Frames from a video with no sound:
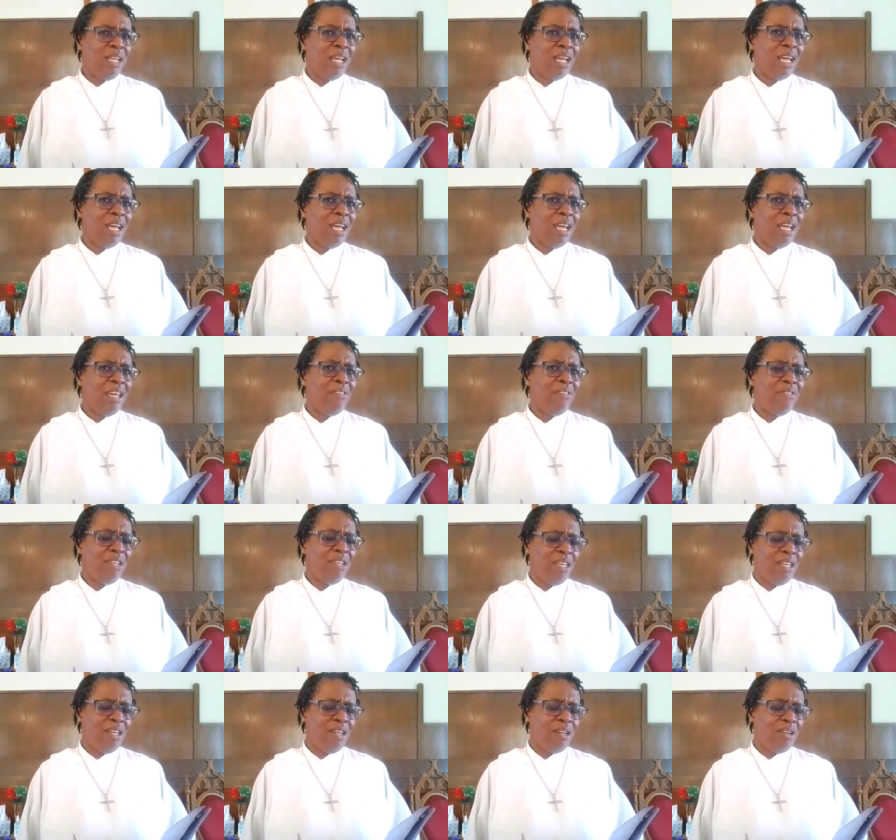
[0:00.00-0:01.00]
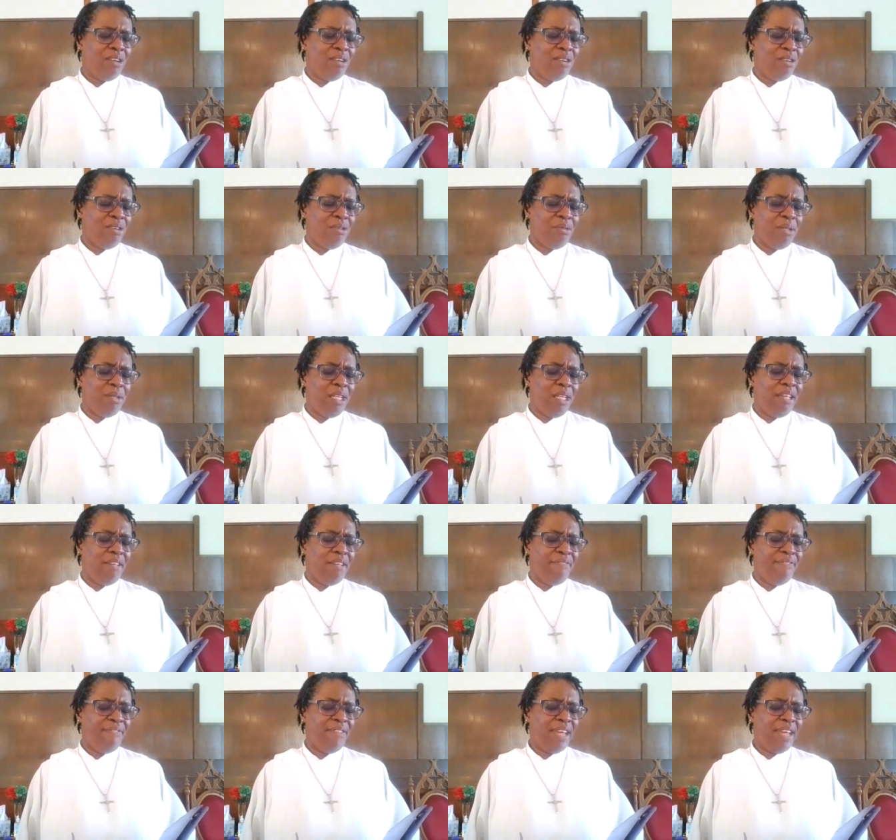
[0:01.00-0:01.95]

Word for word: have here only